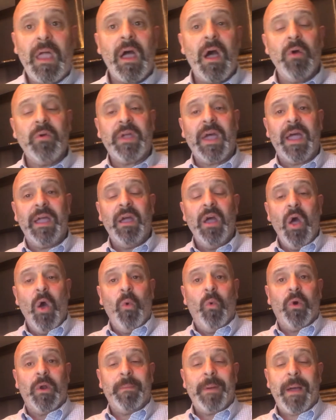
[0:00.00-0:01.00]
Okay,
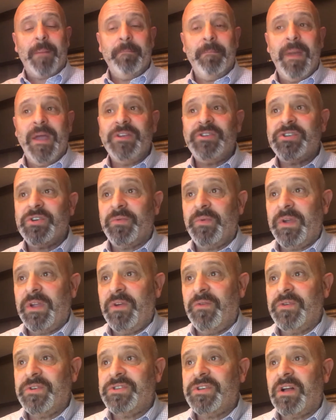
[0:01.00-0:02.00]
what about measuring
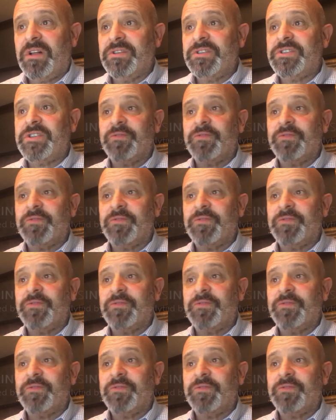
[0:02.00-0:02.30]
your results?